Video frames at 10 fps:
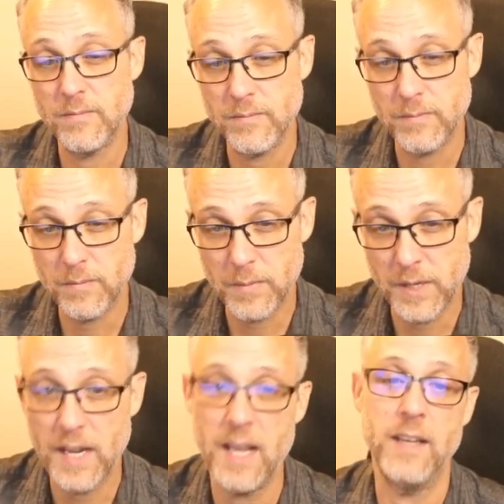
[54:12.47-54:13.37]

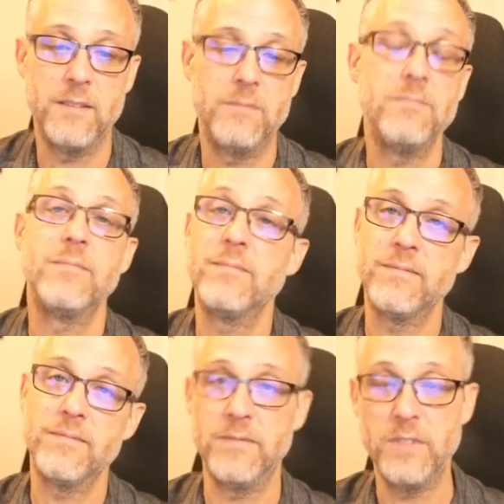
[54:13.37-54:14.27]
But hey,
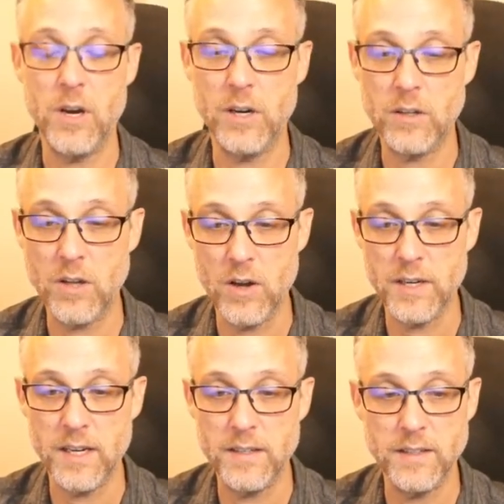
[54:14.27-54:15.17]
not all
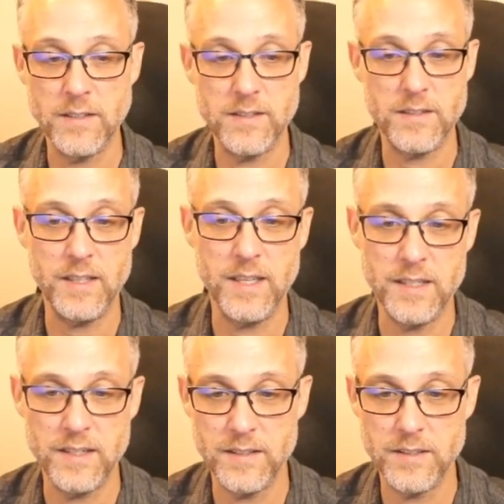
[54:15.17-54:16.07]
content is
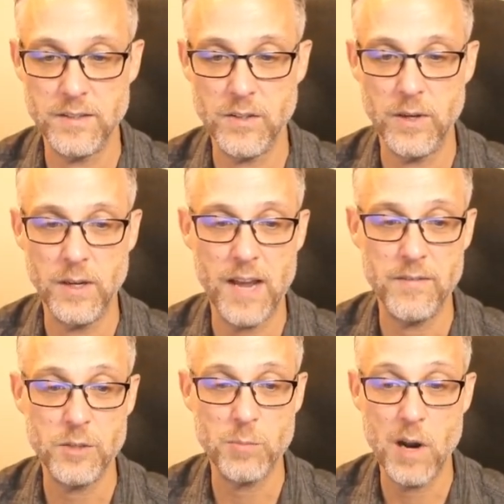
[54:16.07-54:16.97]
going to
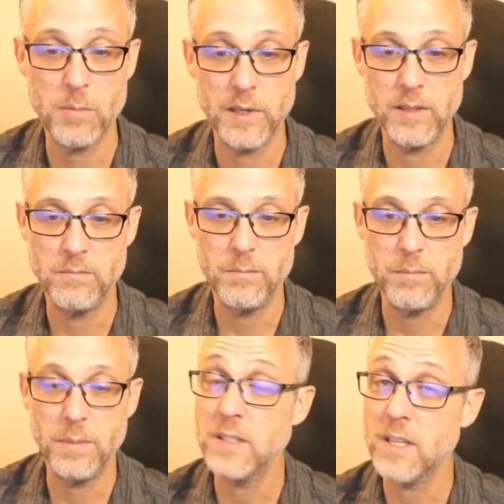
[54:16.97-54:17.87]
have this property,
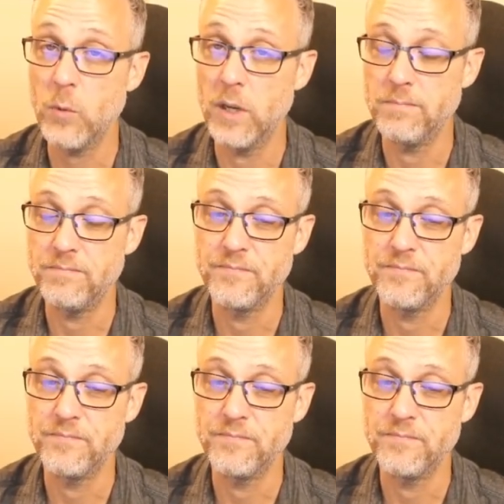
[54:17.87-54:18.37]
but some will.